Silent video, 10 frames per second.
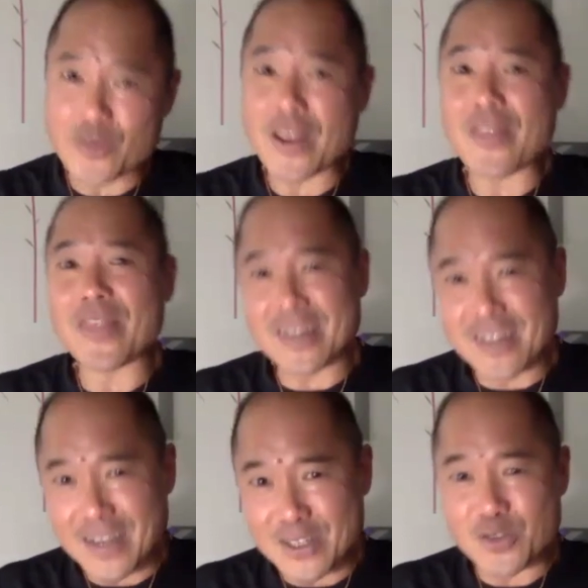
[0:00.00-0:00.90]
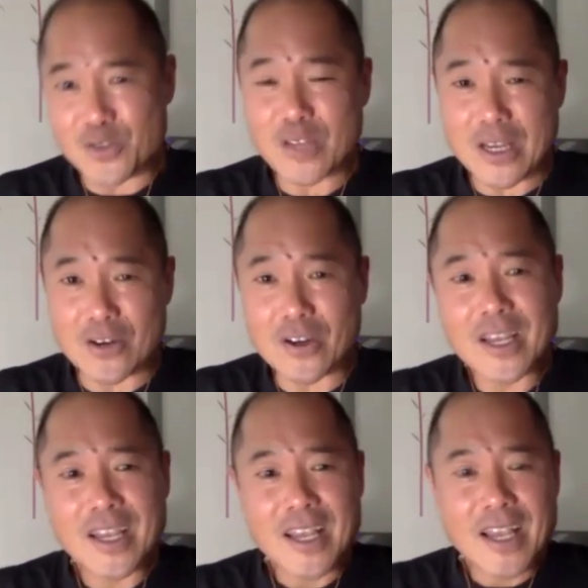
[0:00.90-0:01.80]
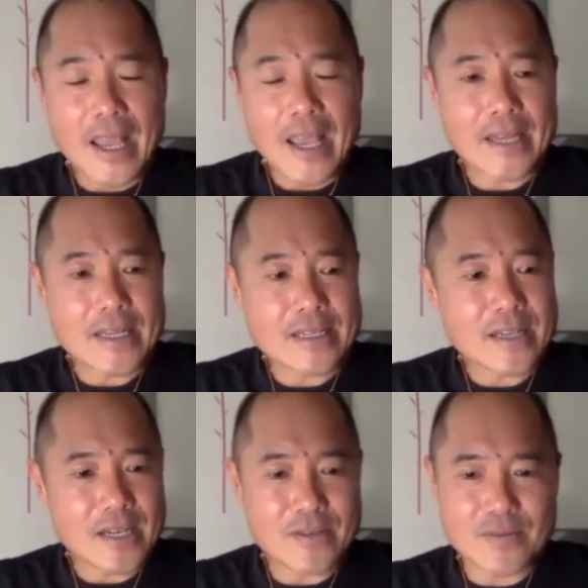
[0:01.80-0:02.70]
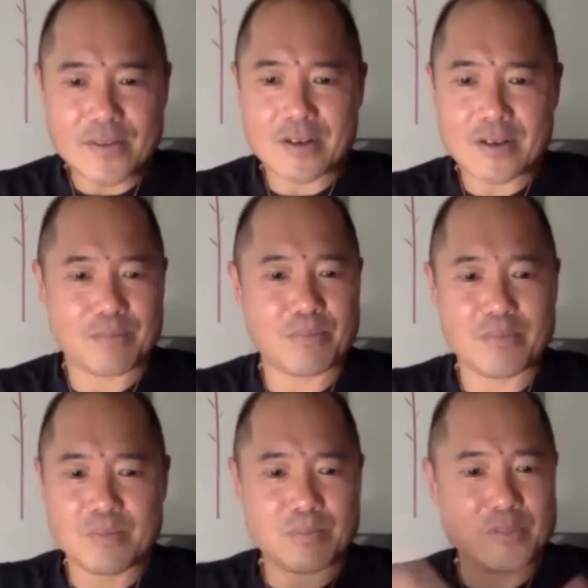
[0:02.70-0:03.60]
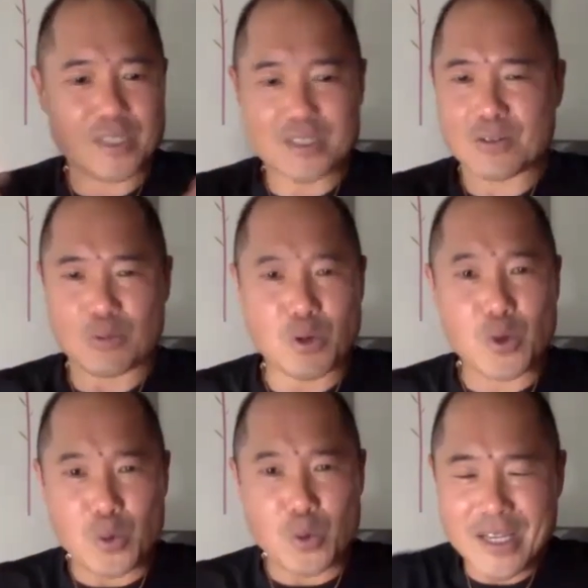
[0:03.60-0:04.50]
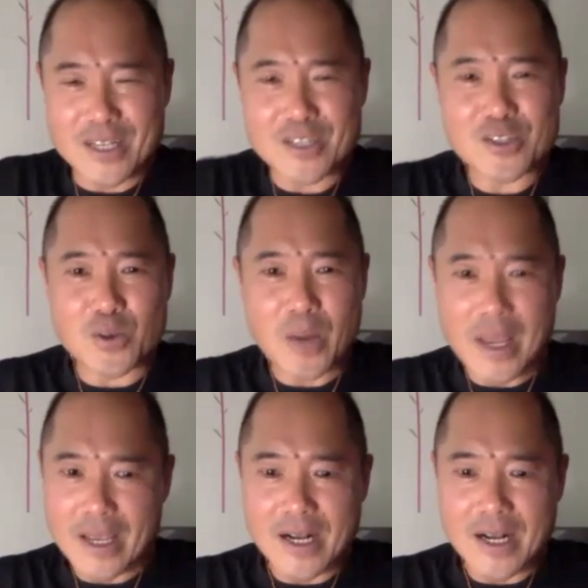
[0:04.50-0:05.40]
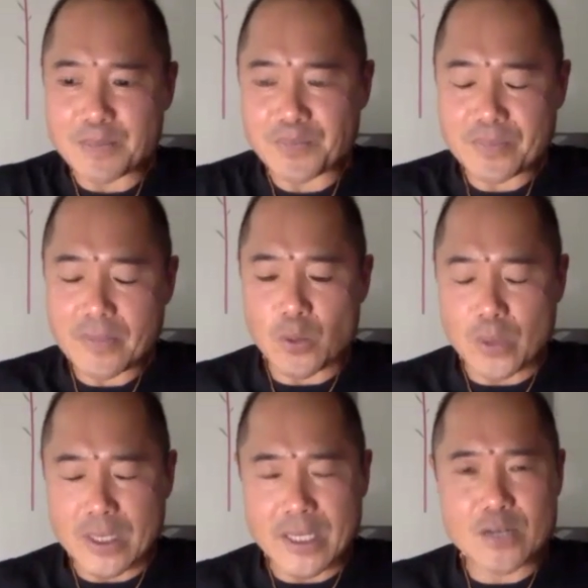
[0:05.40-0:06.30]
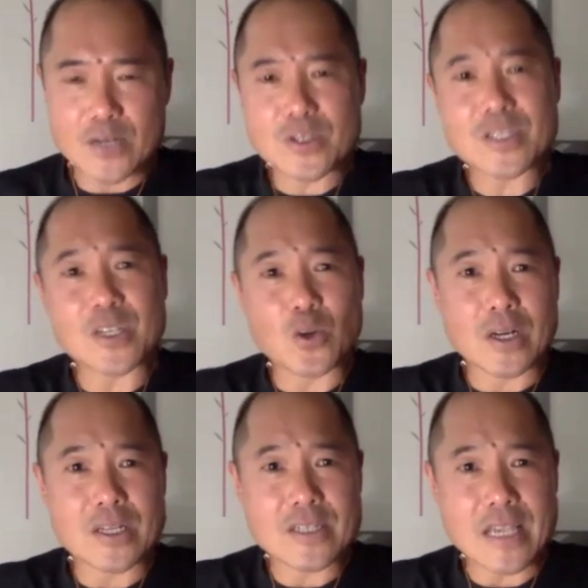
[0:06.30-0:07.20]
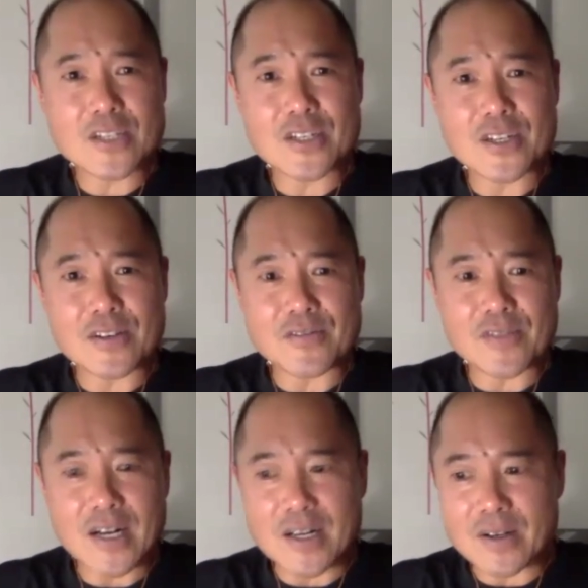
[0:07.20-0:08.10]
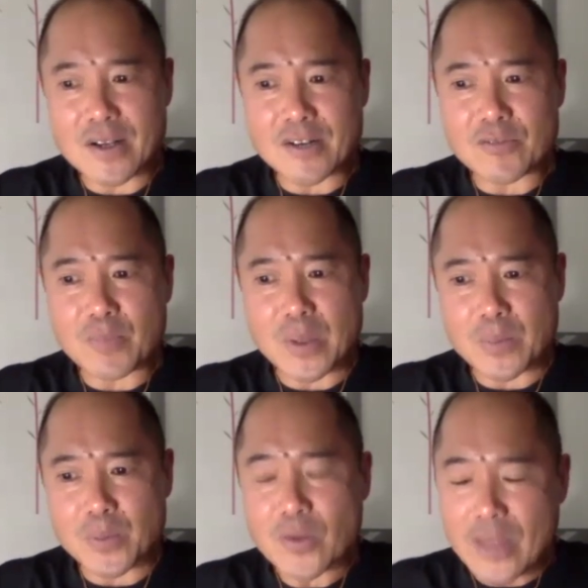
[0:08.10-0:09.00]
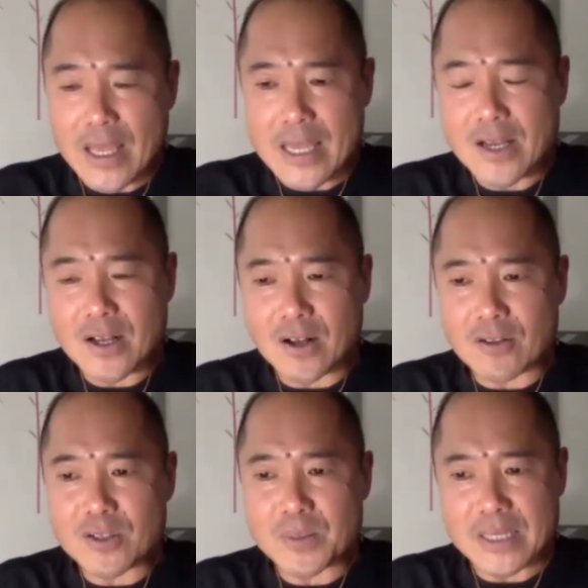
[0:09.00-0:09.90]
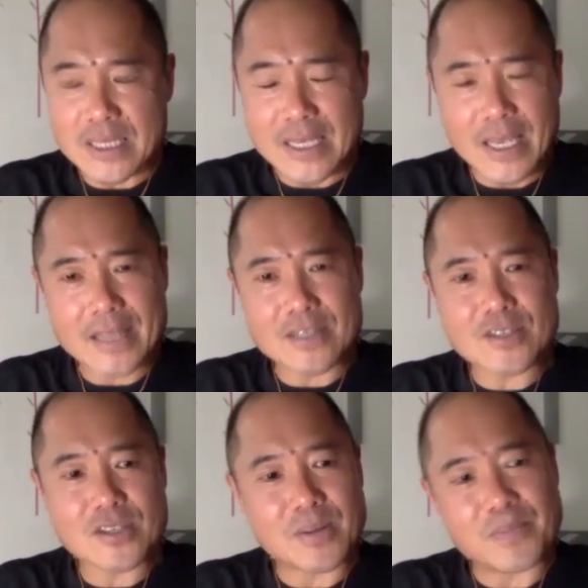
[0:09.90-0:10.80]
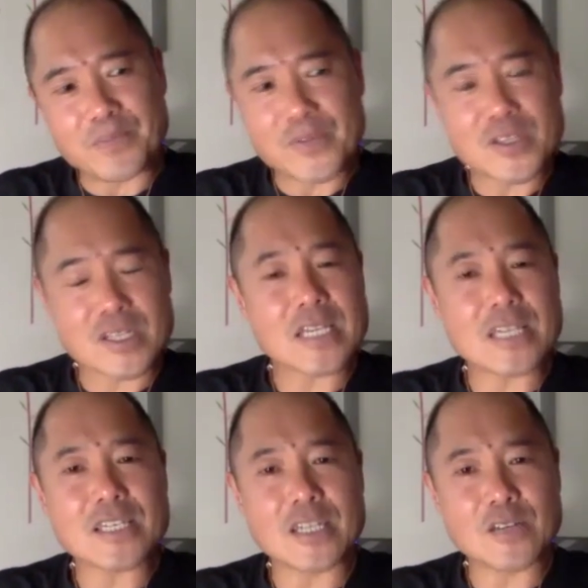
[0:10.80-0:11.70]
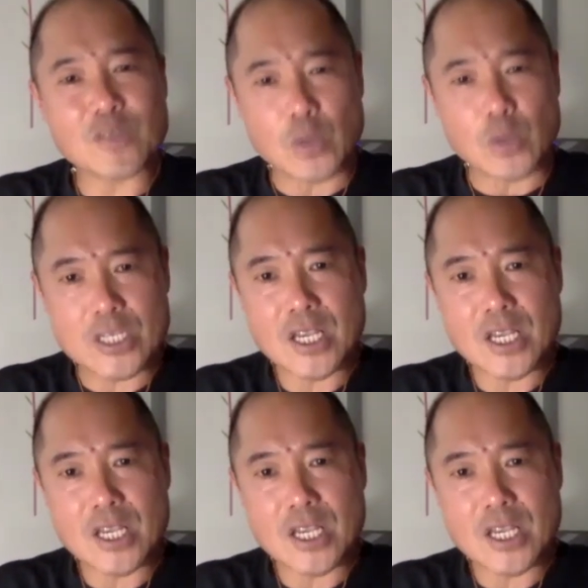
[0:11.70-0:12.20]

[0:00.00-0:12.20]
and then kite surf later. And it kind of just grew into a really interesting organization of people that ultimately had some success and influence.